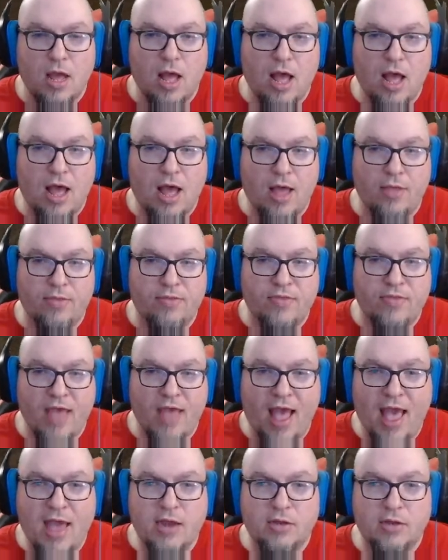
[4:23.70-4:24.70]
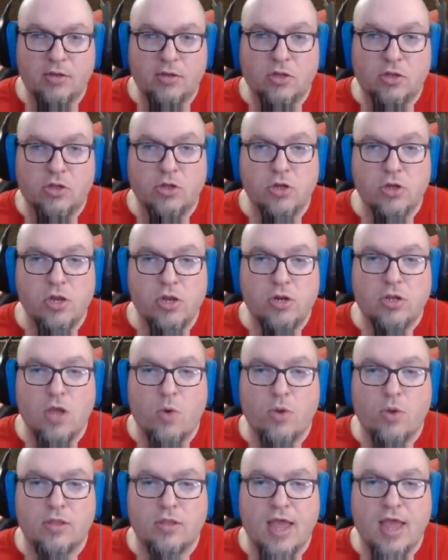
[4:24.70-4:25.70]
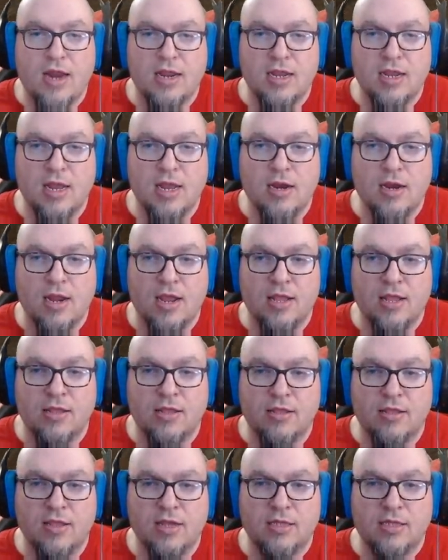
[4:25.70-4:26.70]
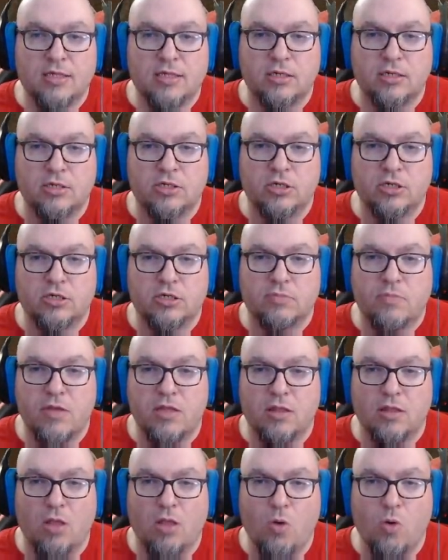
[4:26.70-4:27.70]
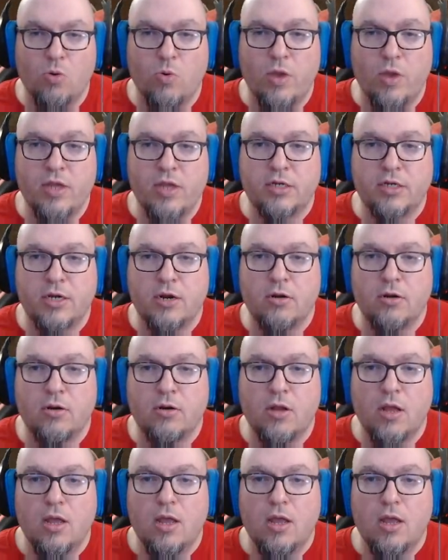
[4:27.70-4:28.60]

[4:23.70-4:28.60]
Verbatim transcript: Uh, that could go with that in and this just be long ways here,